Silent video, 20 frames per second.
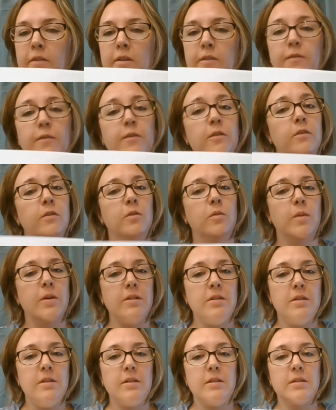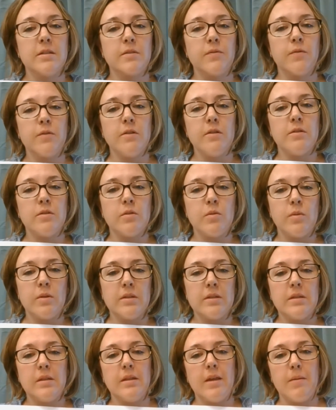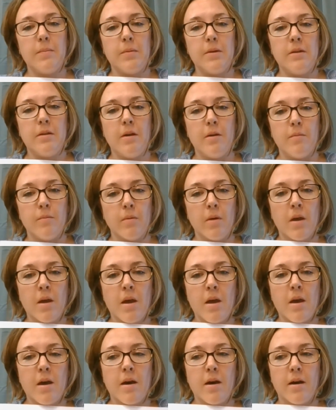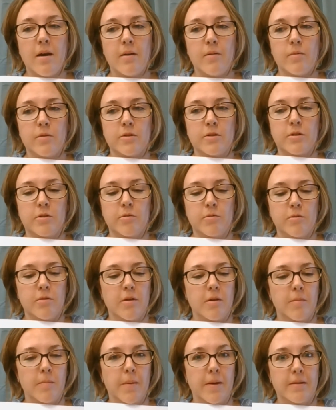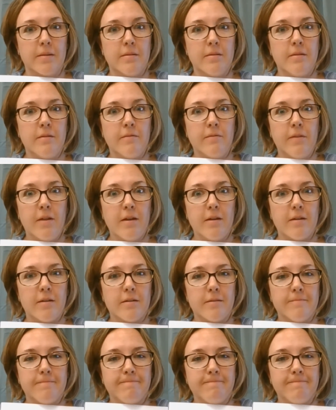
any further questions for this quiz, let me know. I wish you the best of luck.